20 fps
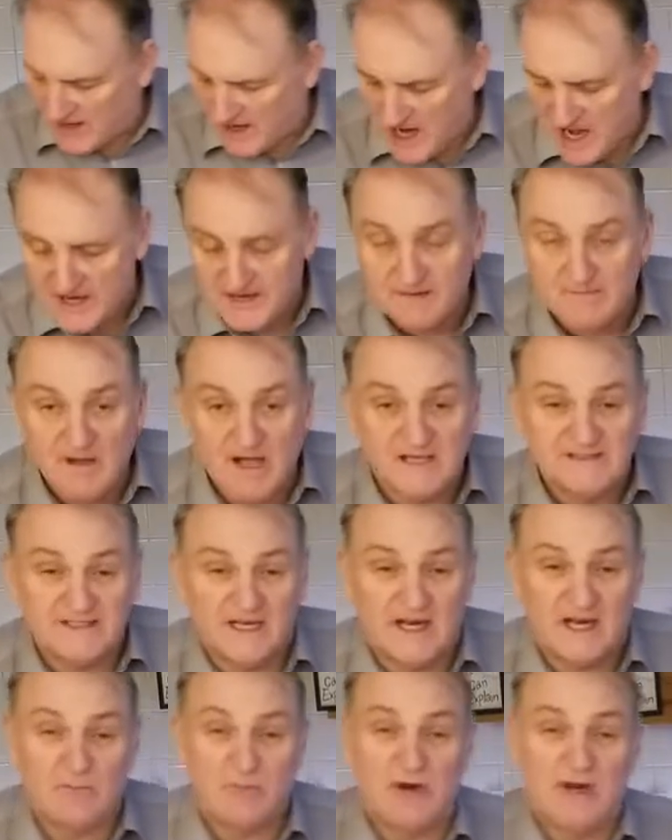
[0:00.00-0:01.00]
can't imagine
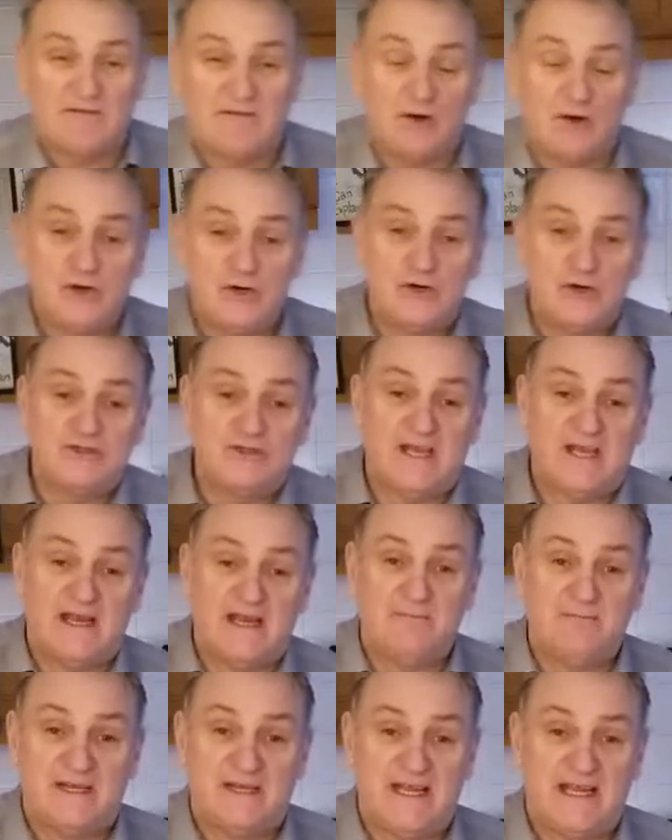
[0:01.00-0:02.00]
that I would ever use
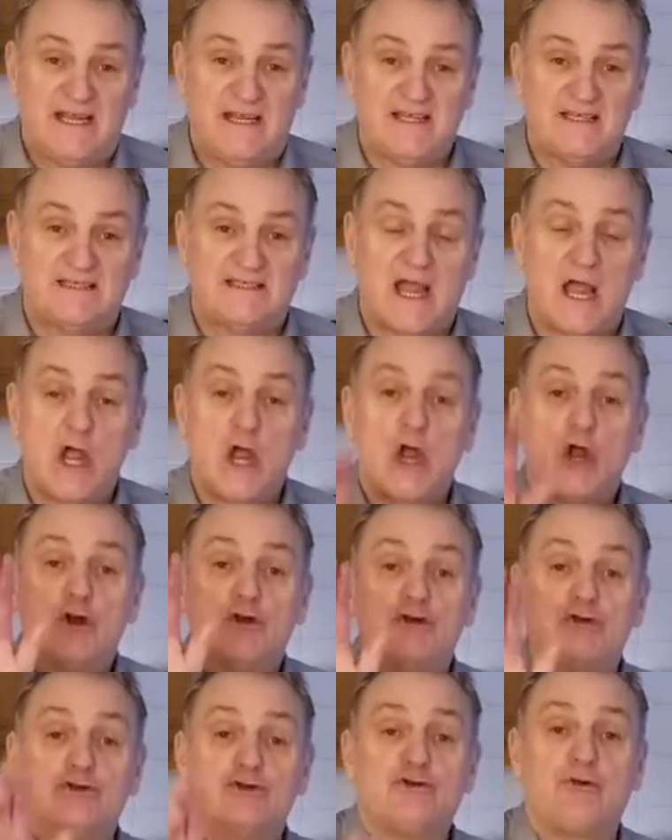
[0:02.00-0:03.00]
tinned potatoes,
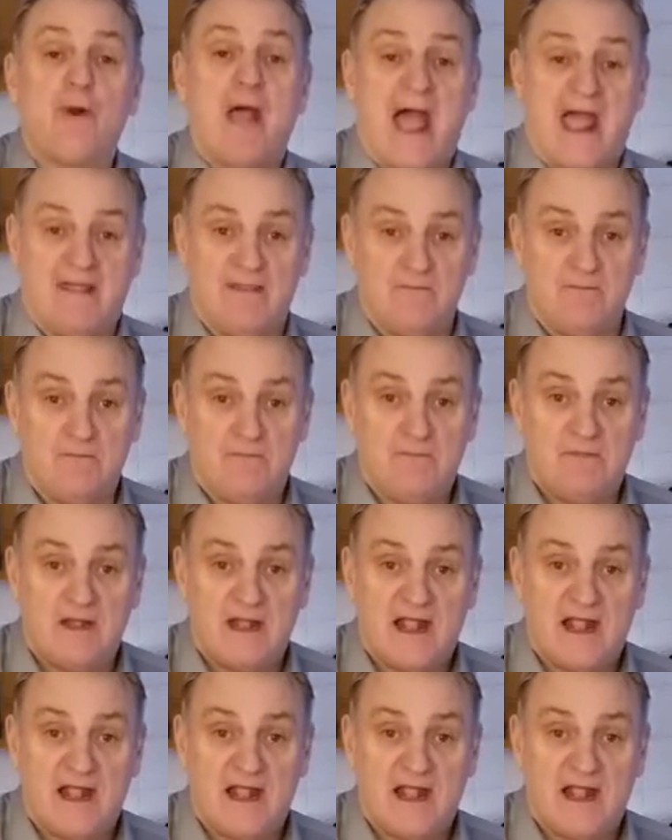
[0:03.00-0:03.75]
try them.